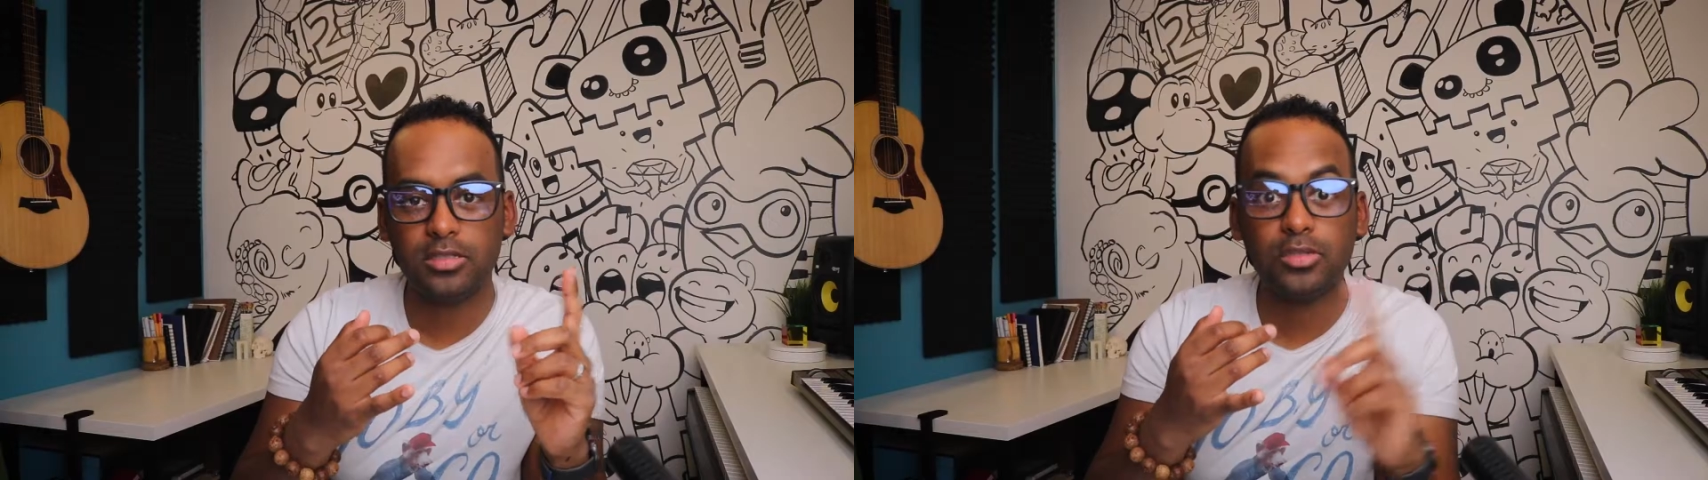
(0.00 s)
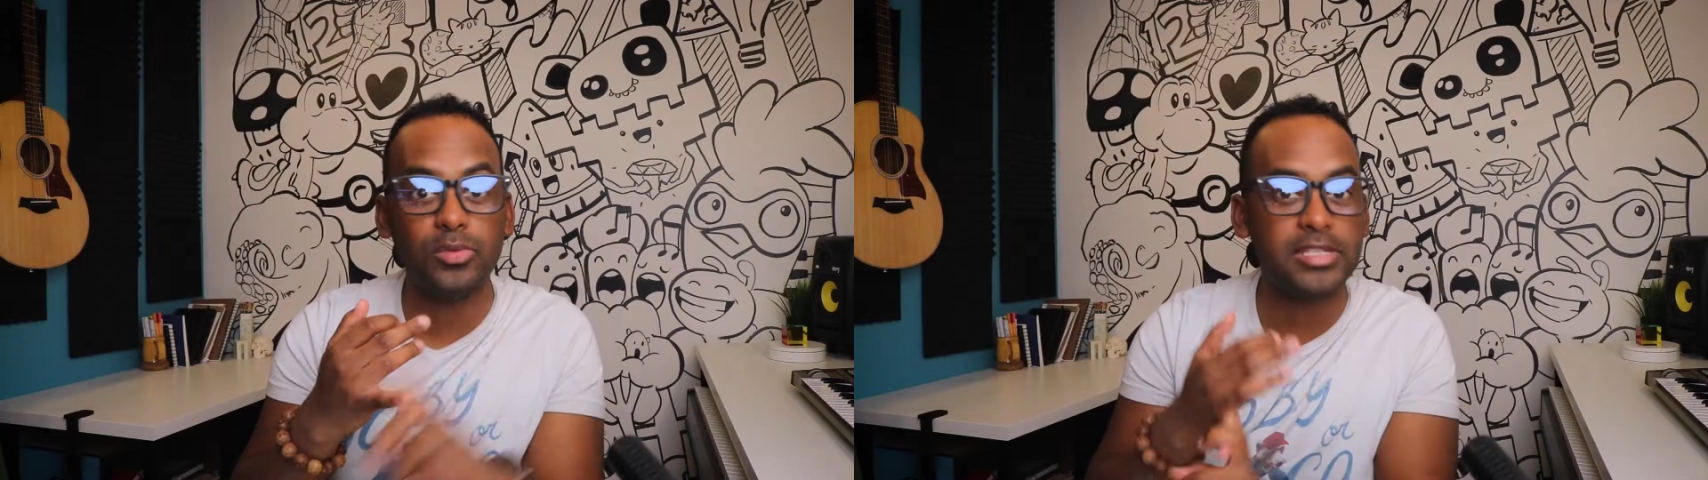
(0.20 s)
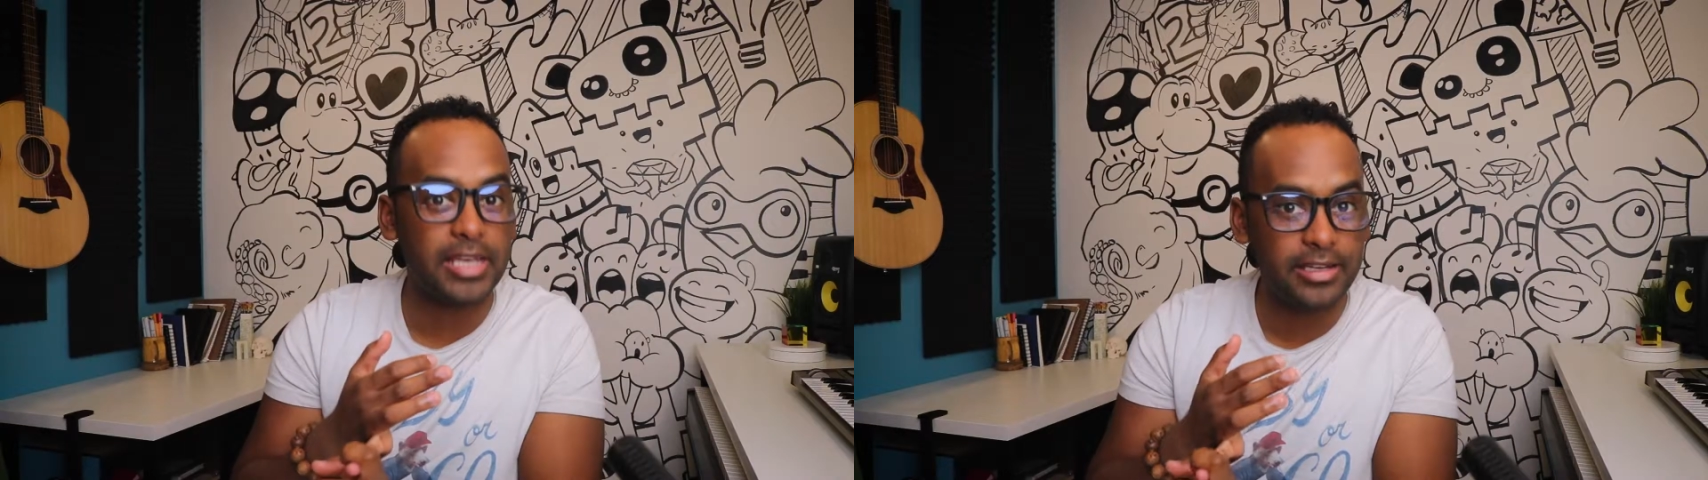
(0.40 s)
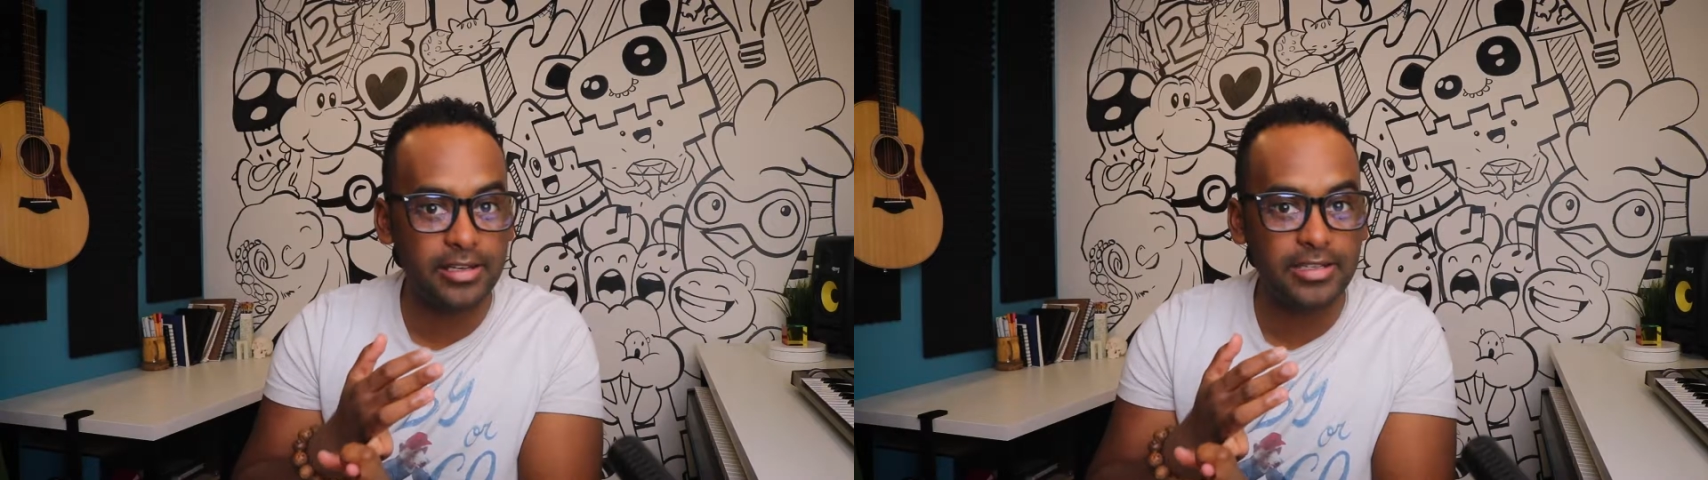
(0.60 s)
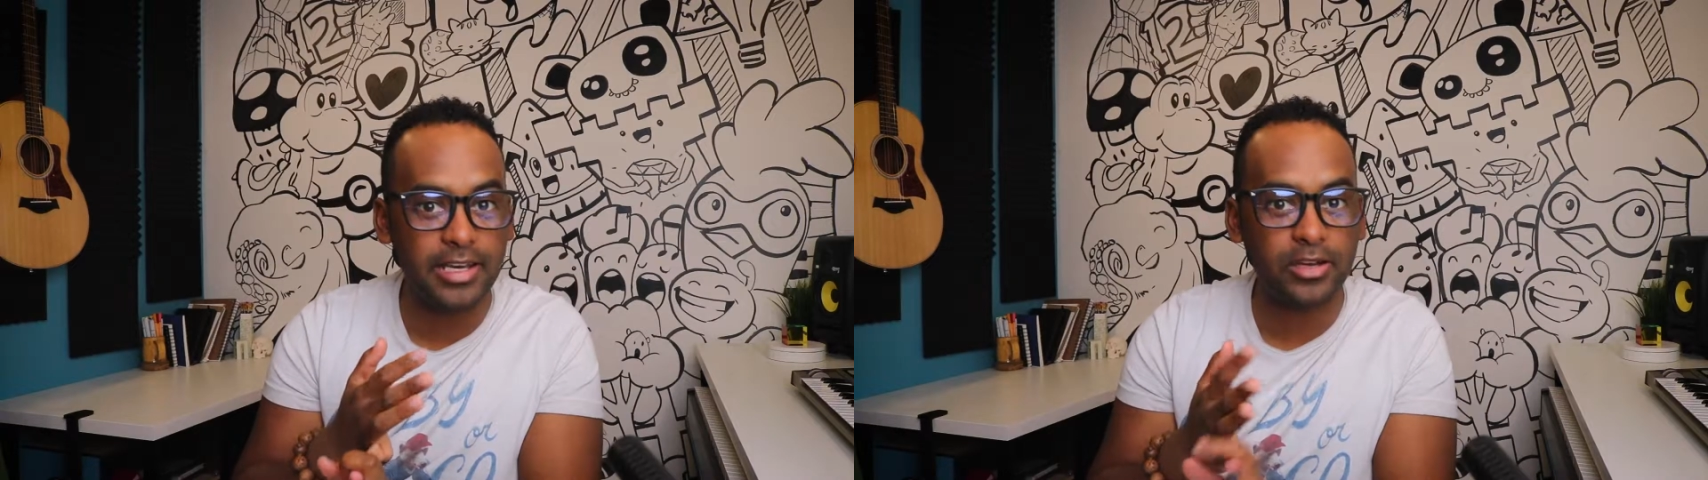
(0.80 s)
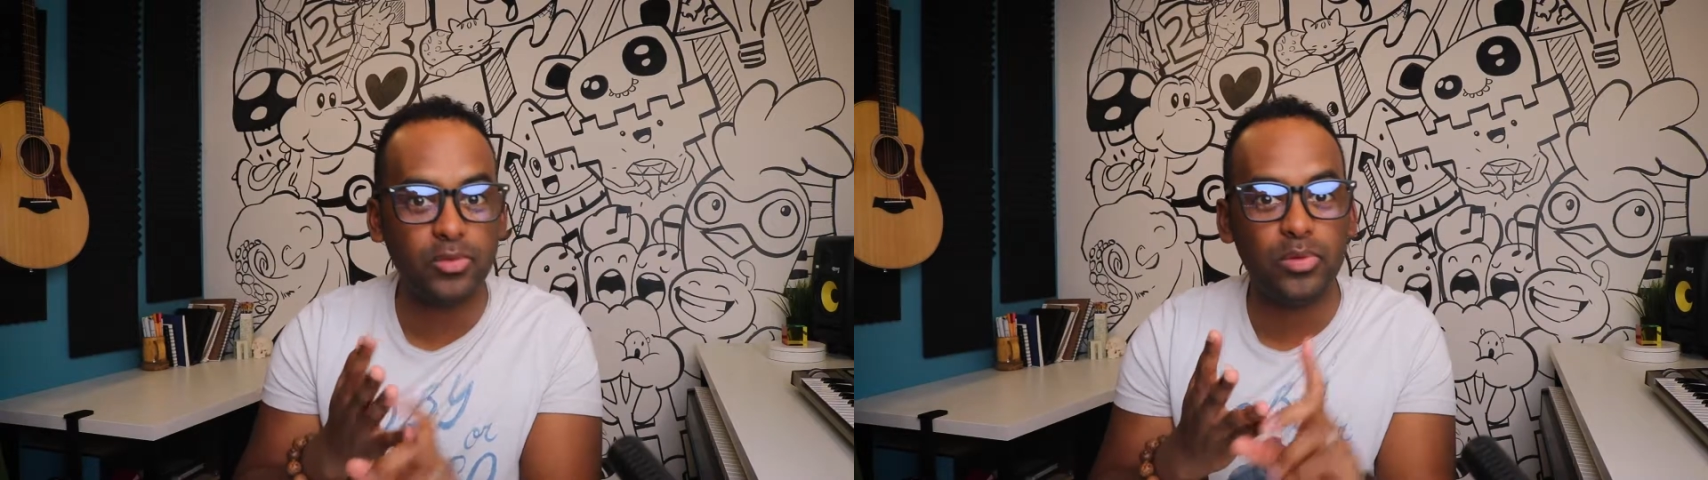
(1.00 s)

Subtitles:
So we sanded it down,